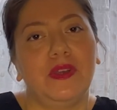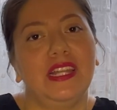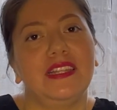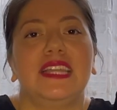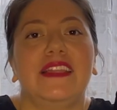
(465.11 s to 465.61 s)
but
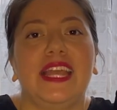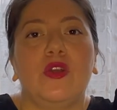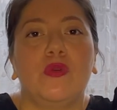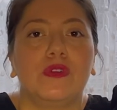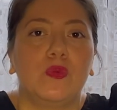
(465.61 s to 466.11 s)
it's not that
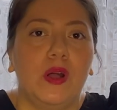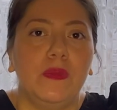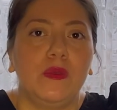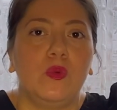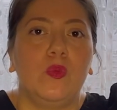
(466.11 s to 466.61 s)

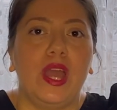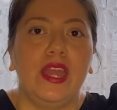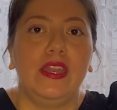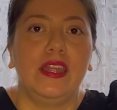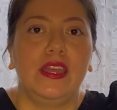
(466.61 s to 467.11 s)
overwhelming
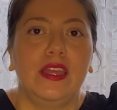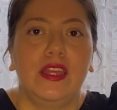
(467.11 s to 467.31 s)
when